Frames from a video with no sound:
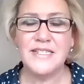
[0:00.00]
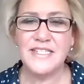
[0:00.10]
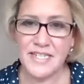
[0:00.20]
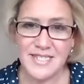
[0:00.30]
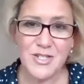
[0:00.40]

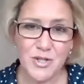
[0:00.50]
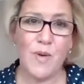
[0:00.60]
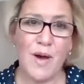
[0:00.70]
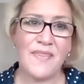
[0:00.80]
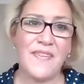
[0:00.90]
just do
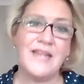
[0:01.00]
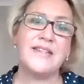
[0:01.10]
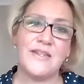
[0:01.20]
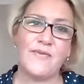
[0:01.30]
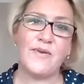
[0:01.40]
one thing
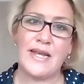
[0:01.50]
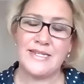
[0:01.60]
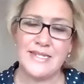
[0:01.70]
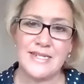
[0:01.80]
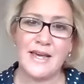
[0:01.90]
differently
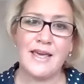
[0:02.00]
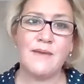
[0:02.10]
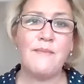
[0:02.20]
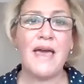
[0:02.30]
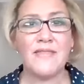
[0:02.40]
today
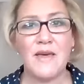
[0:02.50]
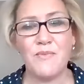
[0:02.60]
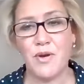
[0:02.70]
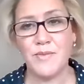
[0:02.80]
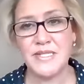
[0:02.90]
and make that
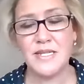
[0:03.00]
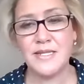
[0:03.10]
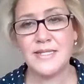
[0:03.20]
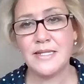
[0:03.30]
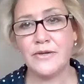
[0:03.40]
promise to
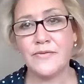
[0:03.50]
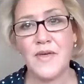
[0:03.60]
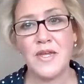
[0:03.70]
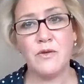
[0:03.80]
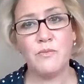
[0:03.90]
yourself
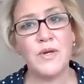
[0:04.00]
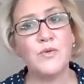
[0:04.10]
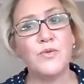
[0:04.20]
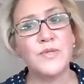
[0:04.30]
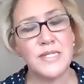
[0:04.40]
that you
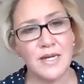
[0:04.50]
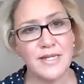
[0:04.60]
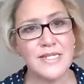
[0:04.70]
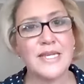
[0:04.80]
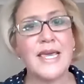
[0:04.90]
will
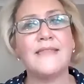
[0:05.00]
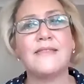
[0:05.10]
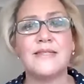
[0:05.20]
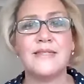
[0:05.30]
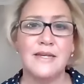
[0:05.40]
start to get
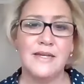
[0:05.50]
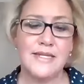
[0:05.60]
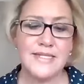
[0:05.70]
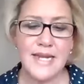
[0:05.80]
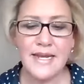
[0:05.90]
this
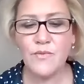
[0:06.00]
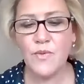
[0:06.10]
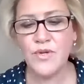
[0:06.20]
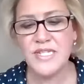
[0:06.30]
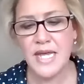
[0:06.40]
steady
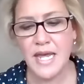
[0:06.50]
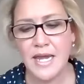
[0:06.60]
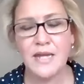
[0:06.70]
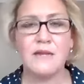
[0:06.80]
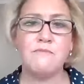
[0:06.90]

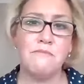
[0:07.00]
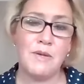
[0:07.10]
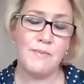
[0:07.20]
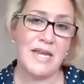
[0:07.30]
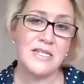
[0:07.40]
routine and
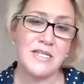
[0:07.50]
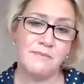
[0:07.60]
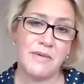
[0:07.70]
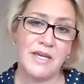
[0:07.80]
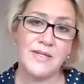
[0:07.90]

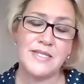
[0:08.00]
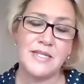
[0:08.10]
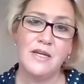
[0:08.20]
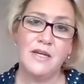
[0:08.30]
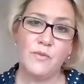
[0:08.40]
momentum because
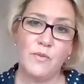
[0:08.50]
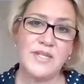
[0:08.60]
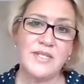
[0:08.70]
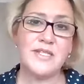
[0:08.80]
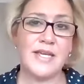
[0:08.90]

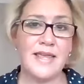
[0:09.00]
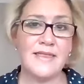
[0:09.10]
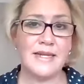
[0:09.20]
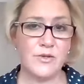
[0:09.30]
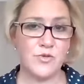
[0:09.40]
once you get
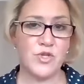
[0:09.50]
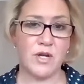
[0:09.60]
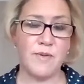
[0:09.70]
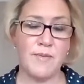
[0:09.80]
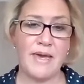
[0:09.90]
the little
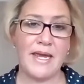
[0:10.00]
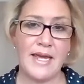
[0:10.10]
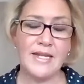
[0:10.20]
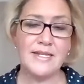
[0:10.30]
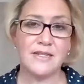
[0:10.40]
dopamine
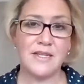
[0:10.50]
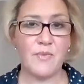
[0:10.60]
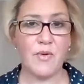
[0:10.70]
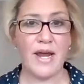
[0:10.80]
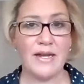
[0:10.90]
hit, your
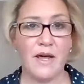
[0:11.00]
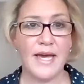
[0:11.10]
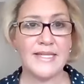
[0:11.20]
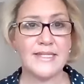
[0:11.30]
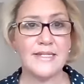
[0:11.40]
brain
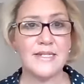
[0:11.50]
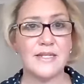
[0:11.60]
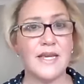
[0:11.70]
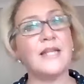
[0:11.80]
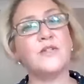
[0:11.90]
likes it.
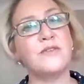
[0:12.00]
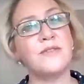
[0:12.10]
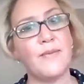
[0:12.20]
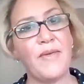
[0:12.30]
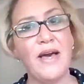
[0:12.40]
It'll do
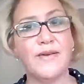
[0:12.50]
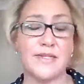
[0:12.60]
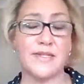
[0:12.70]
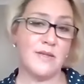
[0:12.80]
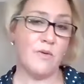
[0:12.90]
something else
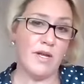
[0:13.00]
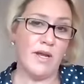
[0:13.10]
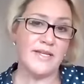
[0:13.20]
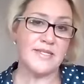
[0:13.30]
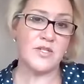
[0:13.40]
because it quite likes